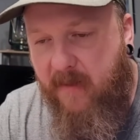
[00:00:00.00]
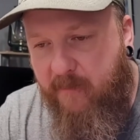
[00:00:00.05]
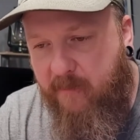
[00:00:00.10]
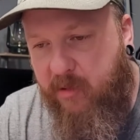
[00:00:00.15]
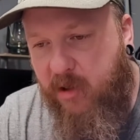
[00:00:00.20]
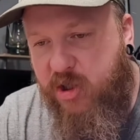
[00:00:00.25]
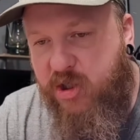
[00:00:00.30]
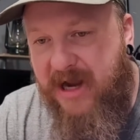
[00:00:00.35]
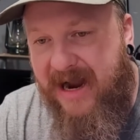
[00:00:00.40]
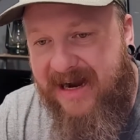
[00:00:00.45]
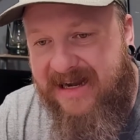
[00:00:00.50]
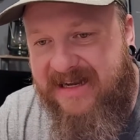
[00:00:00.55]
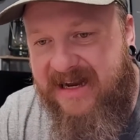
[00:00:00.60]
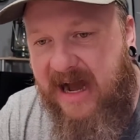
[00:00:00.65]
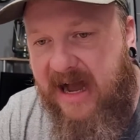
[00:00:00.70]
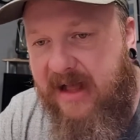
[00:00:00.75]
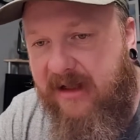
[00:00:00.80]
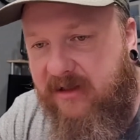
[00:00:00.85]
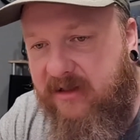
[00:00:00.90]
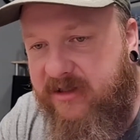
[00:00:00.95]

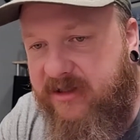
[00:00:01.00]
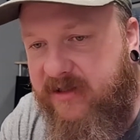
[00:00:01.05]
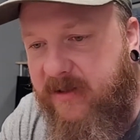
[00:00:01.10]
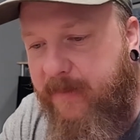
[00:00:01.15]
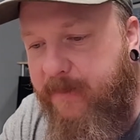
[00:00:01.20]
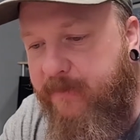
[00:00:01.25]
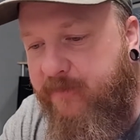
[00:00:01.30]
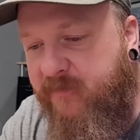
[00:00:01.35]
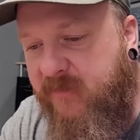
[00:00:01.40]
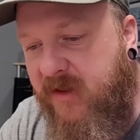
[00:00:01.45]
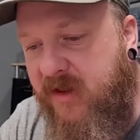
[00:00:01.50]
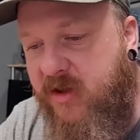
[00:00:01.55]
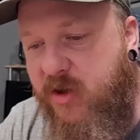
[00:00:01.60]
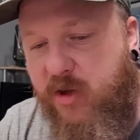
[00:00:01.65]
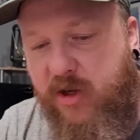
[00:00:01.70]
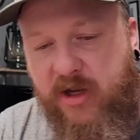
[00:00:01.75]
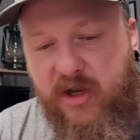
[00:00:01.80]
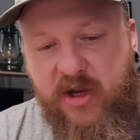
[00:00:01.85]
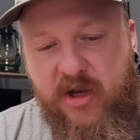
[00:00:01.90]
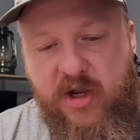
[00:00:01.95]
Projectiles,
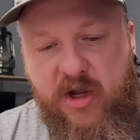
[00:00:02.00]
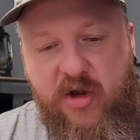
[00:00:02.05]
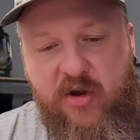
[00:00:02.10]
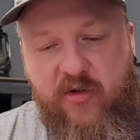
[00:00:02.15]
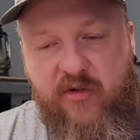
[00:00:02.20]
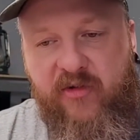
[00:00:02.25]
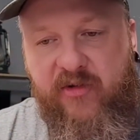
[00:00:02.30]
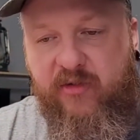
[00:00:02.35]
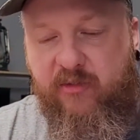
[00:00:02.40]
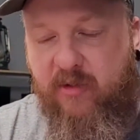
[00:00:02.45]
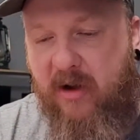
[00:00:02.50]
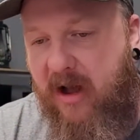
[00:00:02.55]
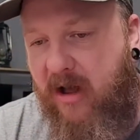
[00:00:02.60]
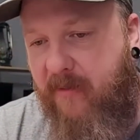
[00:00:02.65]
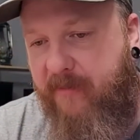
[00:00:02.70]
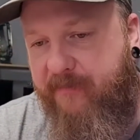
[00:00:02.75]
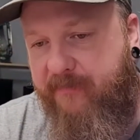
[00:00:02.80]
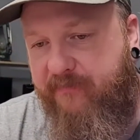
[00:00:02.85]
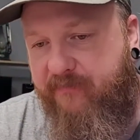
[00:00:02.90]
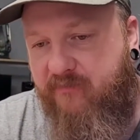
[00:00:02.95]
you can use,
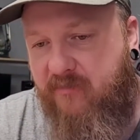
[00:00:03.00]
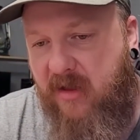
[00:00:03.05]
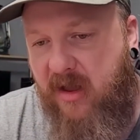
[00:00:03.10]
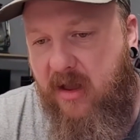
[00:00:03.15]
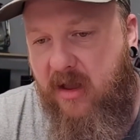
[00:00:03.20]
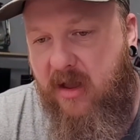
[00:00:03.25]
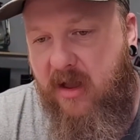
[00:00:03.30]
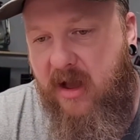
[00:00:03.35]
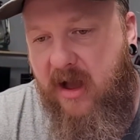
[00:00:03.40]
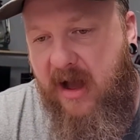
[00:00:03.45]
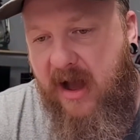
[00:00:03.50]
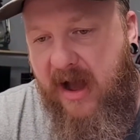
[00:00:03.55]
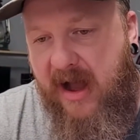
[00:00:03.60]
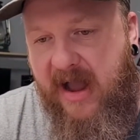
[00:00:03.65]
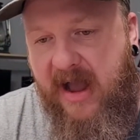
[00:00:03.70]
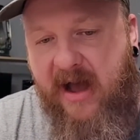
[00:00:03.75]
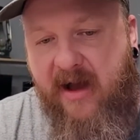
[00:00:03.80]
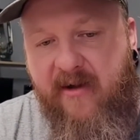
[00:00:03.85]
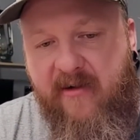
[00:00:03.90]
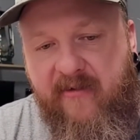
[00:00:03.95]
well, I
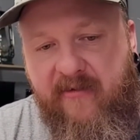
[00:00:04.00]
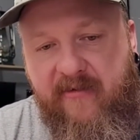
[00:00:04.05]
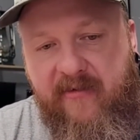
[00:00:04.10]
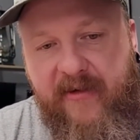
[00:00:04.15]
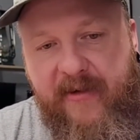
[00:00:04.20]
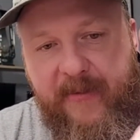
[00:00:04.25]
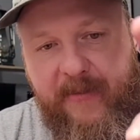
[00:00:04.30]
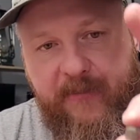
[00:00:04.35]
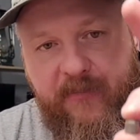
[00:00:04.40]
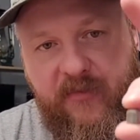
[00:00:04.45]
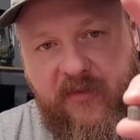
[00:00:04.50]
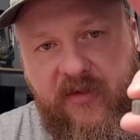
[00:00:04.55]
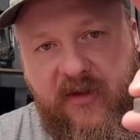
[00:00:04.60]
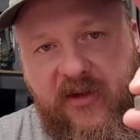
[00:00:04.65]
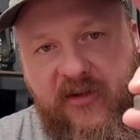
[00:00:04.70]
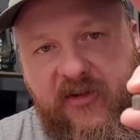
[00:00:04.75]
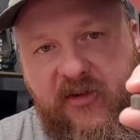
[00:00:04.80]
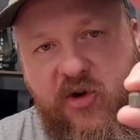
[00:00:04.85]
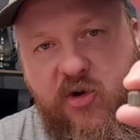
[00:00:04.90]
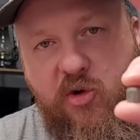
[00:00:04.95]
have
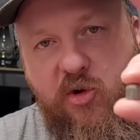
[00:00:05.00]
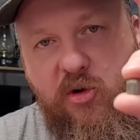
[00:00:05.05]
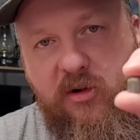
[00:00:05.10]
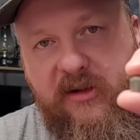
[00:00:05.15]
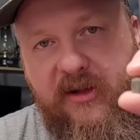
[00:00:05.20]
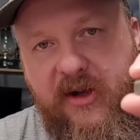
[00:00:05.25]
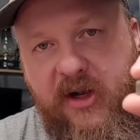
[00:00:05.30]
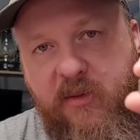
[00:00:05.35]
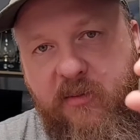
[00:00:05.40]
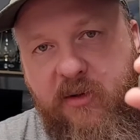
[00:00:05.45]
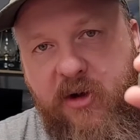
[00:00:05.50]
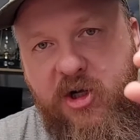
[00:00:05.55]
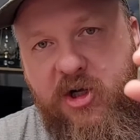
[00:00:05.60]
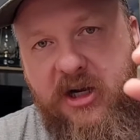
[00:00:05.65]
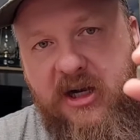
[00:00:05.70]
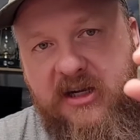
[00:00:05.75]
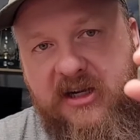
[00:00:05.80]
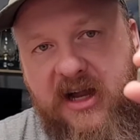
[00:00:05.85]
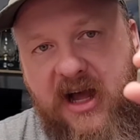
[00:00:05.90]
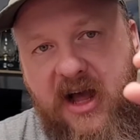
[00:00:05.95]
this cool little
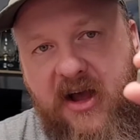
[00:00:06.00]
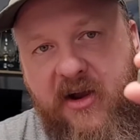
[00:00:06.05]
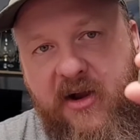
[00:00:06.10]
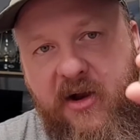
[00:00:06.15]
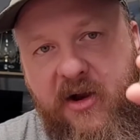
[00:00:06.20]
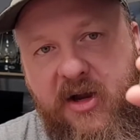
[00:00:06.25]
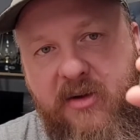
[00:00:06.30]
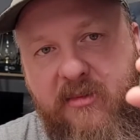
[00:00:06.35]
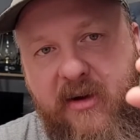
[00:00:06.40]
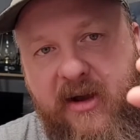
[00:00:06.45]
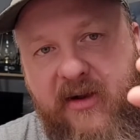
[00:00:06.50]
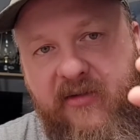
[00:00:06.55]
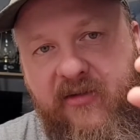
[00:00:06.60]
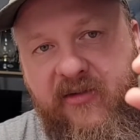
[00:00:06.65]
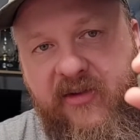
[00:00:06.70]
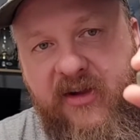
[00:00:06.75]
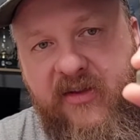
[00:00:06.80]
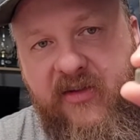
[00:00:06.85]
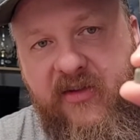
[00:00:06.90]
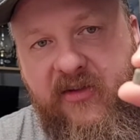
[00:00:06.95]
projectile here. You might have
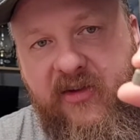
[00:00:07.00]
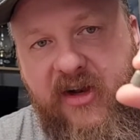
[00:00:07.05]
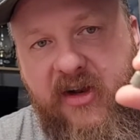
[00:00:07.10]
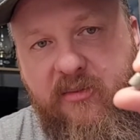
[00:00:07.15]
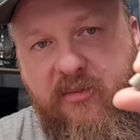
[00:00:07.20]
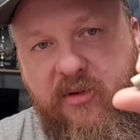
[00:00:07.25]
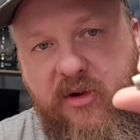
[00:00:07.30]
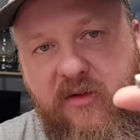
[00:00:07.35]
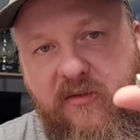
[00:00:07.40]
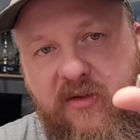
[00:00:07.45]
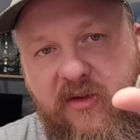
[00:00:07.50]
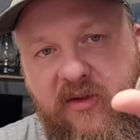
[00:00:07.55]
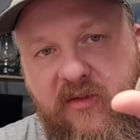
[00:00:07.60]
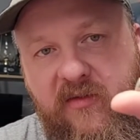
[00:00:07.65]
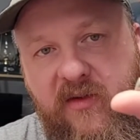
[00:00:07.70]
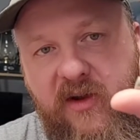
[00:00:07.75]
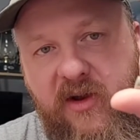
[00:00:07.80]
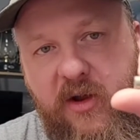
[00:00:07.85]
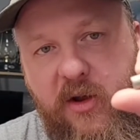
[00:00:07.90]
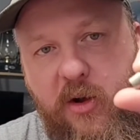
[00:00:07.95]
seen this on a previous
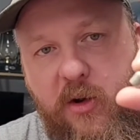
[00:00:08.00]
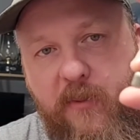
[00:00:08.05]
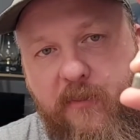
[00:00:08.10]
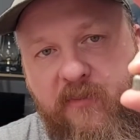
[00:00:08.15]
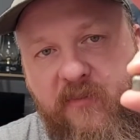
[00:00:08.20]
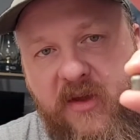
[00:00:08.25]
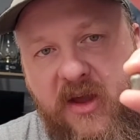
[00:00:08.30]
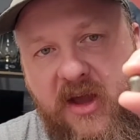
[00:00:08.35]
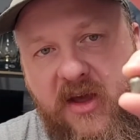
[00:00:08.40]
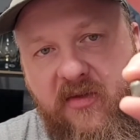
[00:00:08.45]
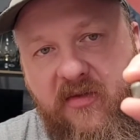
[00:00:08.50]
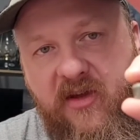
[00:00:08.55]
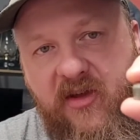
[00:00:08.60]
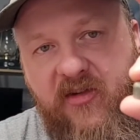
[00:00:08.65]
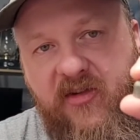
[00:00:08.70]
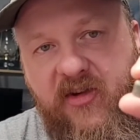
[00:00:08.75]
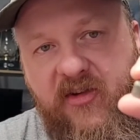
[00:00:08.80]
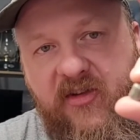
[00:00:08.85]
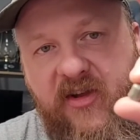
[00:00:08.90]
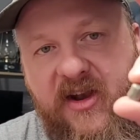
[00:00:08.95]
video.
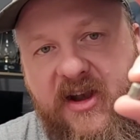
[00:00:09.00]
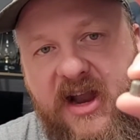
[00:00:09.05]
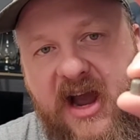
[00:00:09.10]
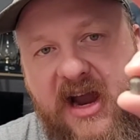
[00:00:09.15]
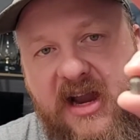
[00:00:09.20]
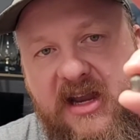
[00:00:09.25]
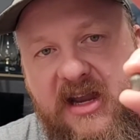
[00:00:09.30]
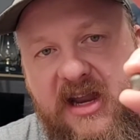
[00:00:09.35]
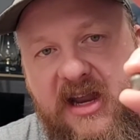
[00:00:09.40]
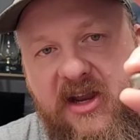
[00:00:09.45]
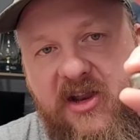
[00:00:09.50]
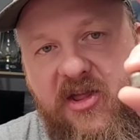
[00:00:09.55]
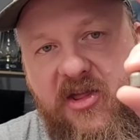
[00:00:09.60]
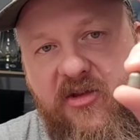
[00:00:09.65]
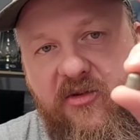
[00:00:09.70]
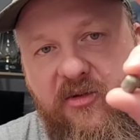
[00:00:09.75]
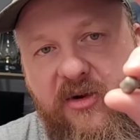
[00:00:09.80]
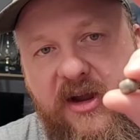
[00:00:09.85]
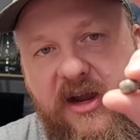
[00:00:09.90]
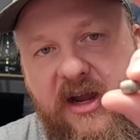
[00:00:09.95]
This is a
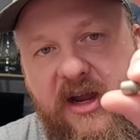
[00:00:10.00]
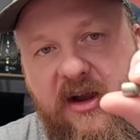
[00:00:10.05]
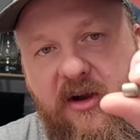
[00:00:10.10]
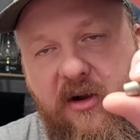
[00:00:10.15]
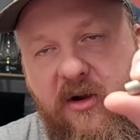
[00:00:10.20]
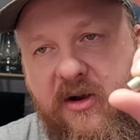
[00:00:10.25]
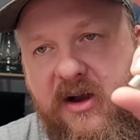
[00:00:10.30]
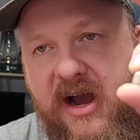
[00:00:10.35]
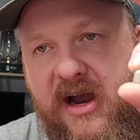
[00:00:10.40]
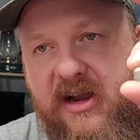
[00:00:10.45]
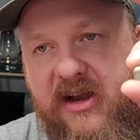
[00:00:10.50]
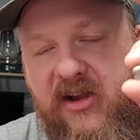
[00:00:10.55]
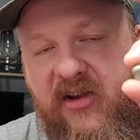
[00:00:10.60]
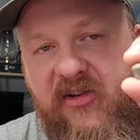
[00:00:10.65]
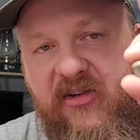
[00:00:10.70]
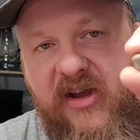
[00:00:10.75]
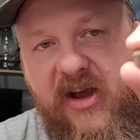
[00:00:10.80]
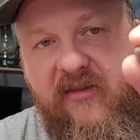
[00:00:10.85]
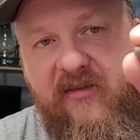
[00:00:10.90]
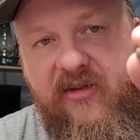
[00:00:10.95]
93 or
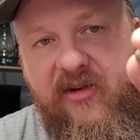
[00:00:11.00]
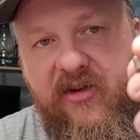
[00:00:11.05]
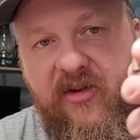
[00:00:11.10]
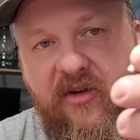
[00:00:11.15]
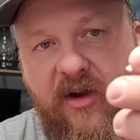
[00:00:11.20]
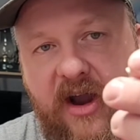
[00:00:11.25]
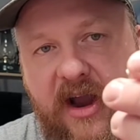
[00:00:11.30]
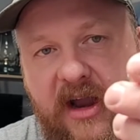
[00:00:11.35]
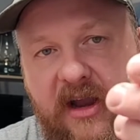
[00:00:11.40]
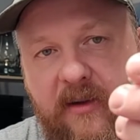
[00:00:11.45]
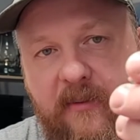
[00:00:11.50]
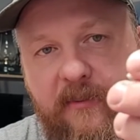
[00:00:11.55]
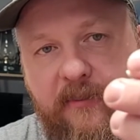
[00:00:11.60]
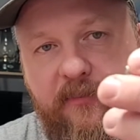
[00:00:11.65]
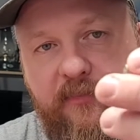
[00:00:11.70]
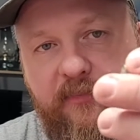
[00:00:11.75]
97 grain.